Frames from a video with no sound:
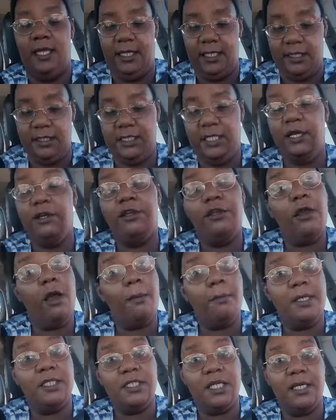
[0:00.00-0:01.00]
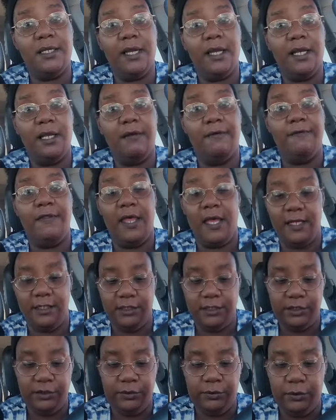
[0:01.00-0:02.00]
and tell you how much I got of
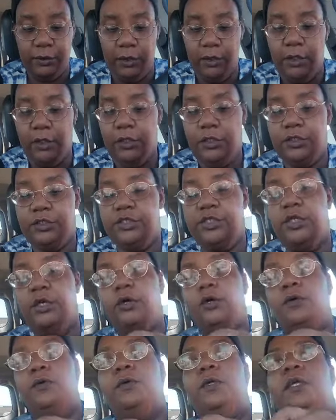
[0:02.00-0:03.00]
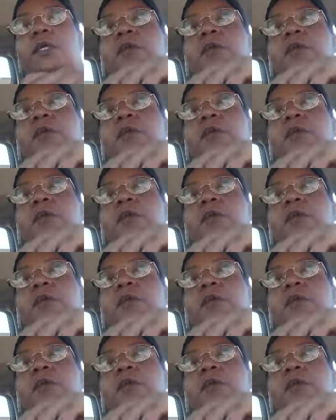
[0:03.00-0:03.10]
that too. So